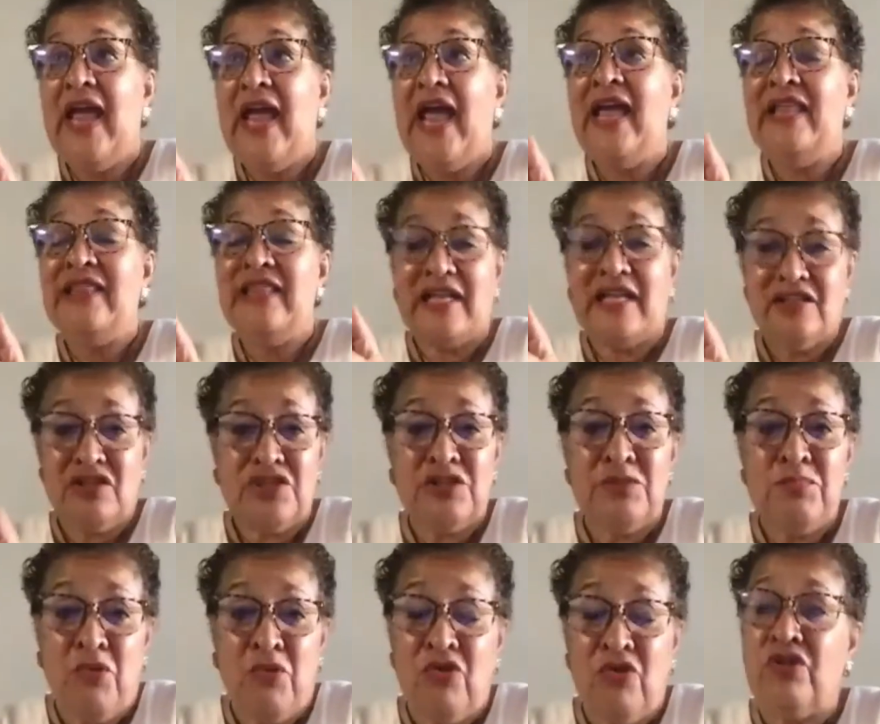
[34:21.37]
and that's a
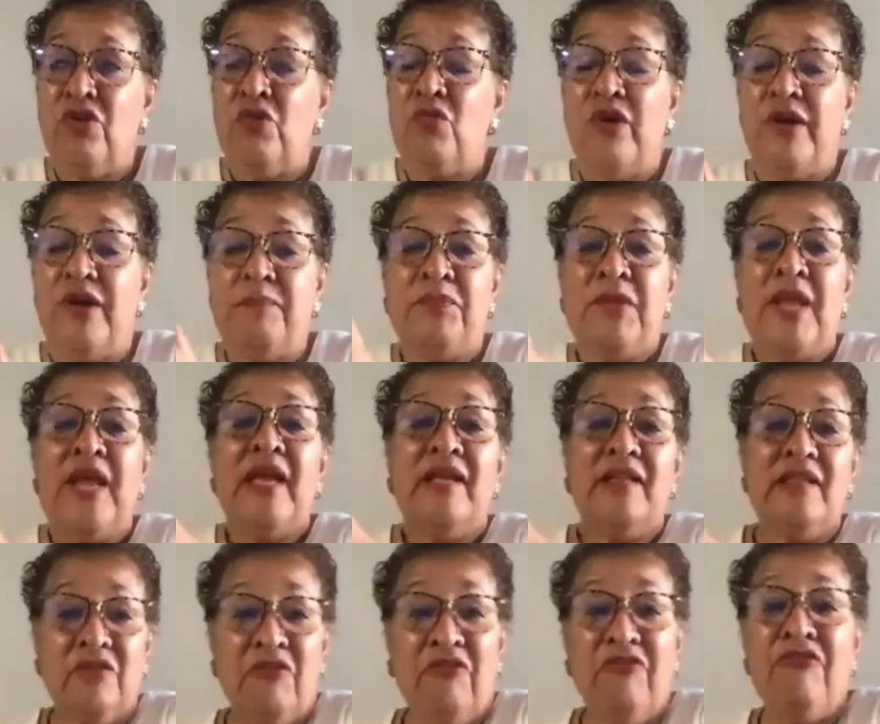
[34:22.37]
smaller one,
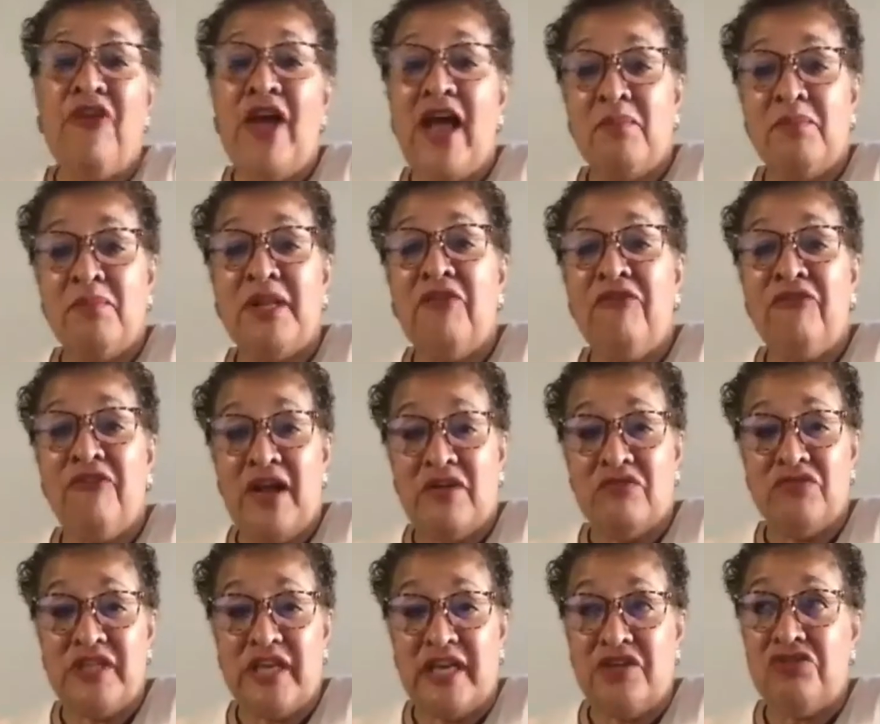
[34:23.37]
the family
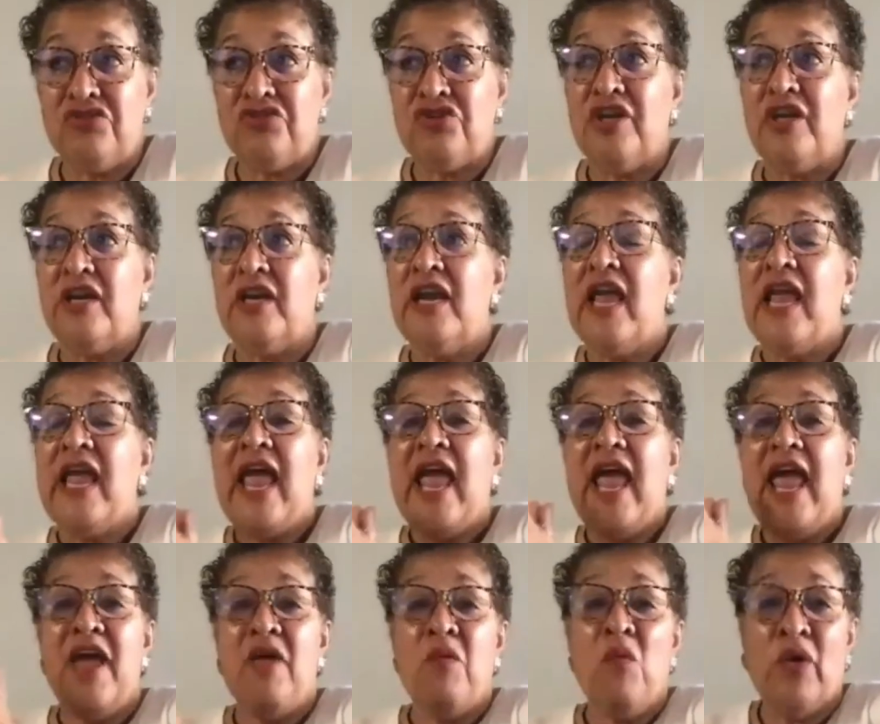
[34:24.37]
foundation
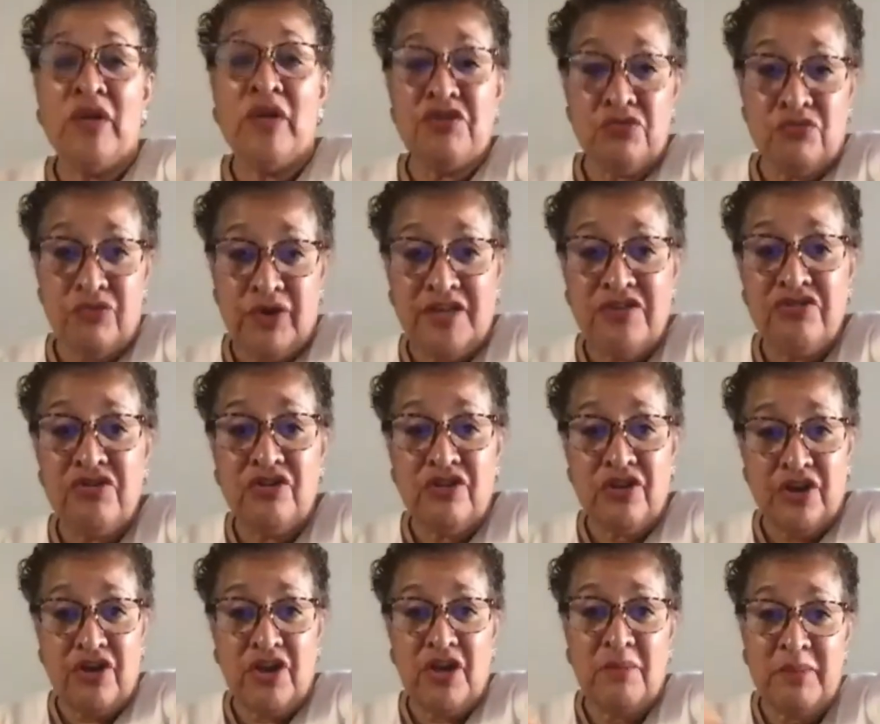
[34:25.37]
and what direction
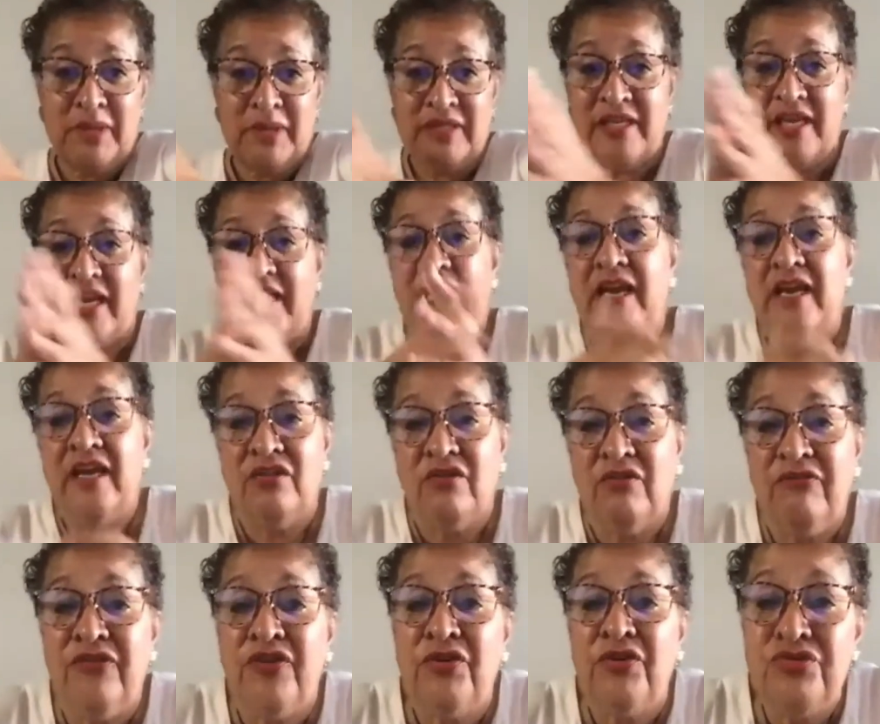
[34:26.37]
they're going to be taking in the
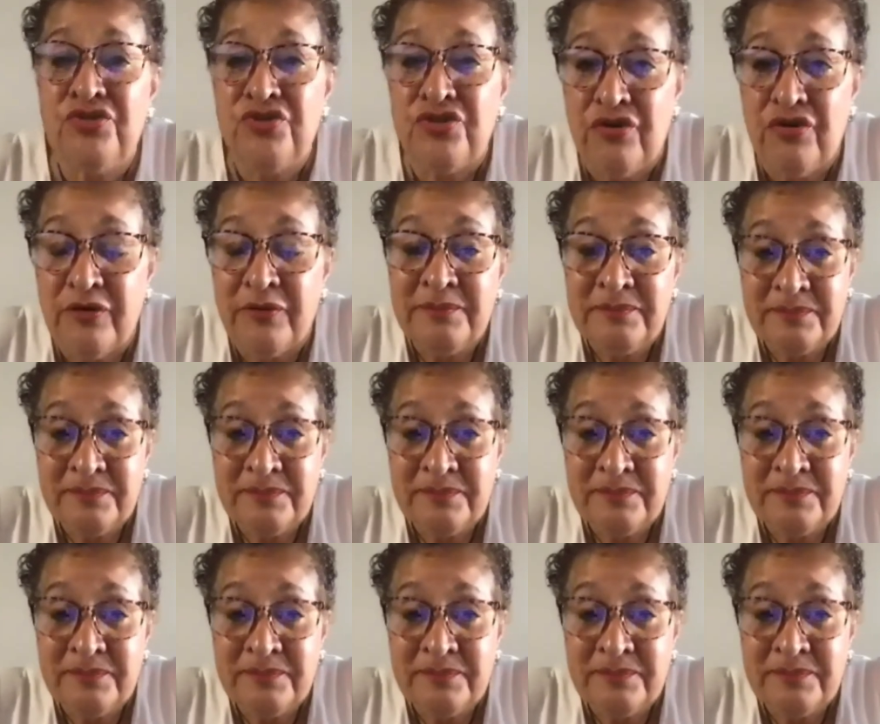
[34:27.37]
future.